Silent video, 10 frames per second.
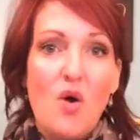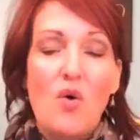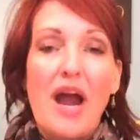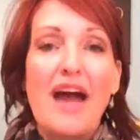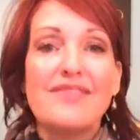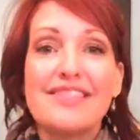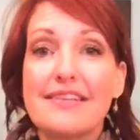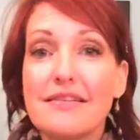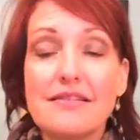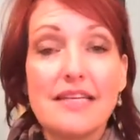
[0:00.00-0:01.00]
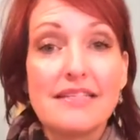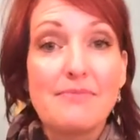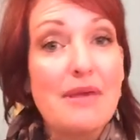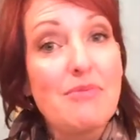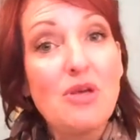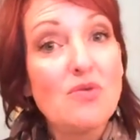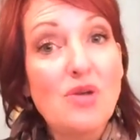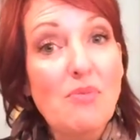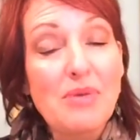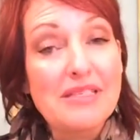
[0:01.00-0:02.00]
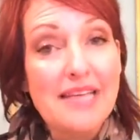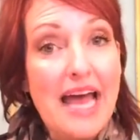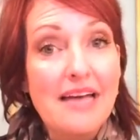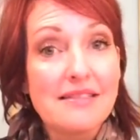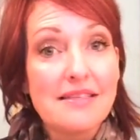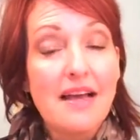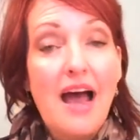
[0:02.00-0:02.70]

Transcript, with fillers: or have skill sets that maybe you don't possess.